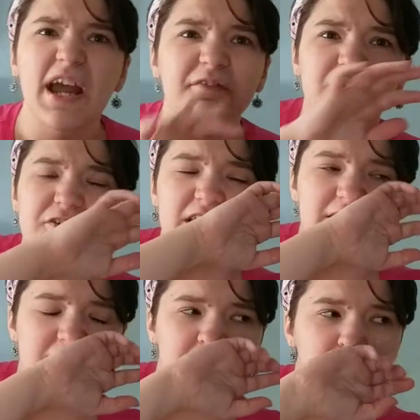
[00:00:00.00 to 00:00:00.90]

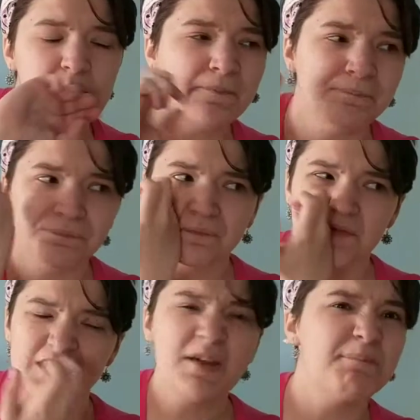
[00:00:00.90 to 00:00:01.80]
aftertaste.
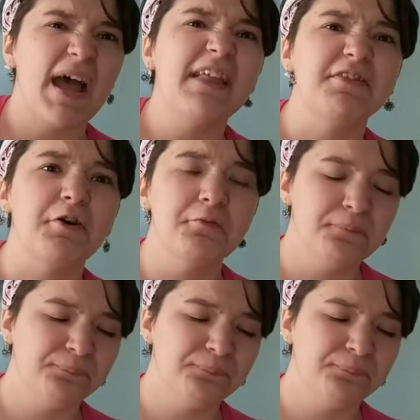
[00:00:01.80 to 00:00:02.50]
It's not bad, though.